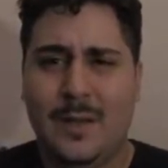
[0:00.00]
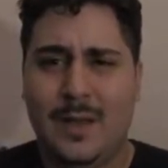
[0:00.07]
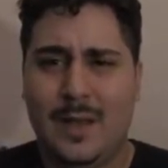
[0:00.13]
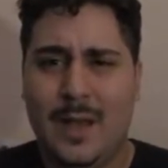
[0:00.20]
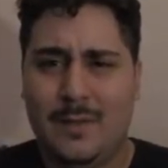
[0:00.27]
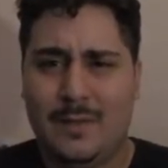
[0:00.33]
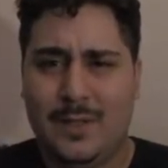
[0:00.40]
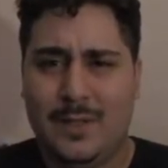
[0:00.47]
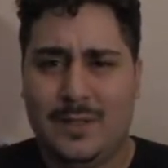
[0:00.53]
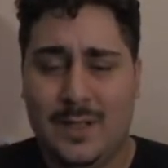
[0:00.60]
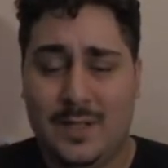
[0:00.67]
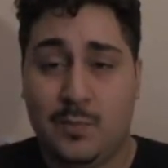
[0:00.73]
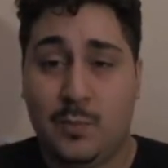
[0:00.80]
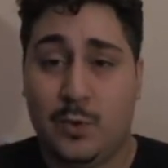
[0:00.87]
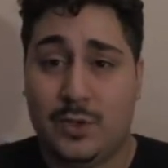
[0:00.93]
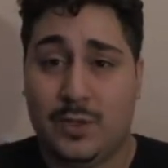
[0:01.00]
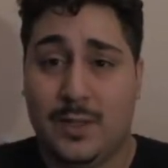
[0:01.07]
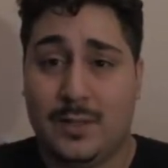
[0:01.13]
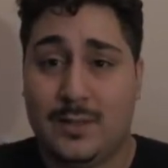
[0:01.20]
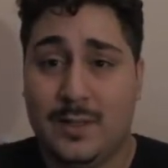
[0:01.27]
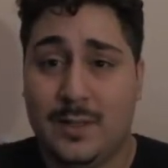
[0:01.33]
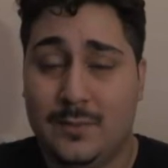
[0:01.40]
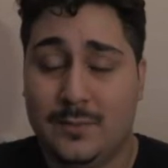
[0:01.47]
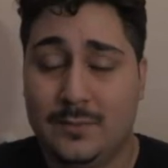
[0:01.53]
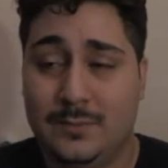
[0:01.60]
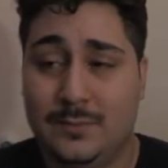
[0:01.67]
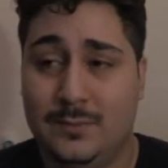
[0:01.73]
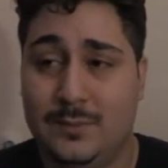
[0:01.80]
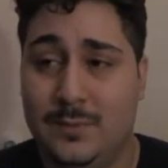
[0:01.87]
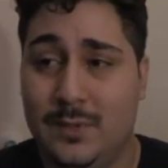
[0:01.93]
Everything takes more shots now.
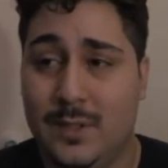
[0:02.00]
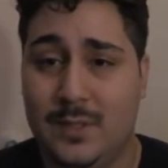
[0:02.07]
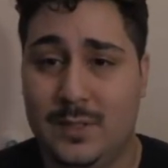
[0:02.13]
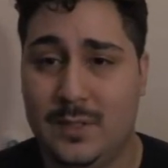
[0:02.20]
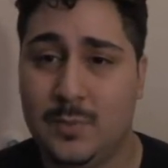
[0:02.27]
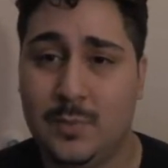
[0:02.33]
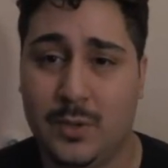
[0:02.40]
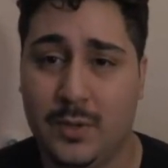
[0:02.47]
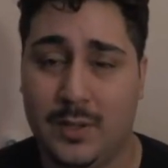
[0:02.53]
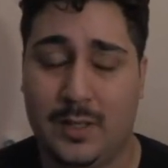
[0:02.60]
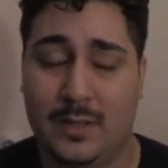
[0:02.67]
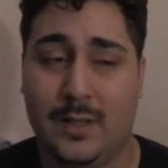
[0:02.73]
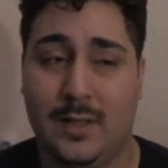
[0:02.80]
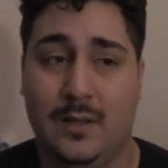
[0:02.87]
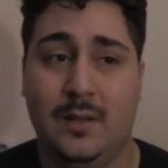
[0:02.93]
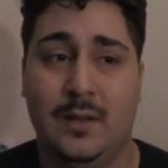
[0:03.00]
Let's just put it like that.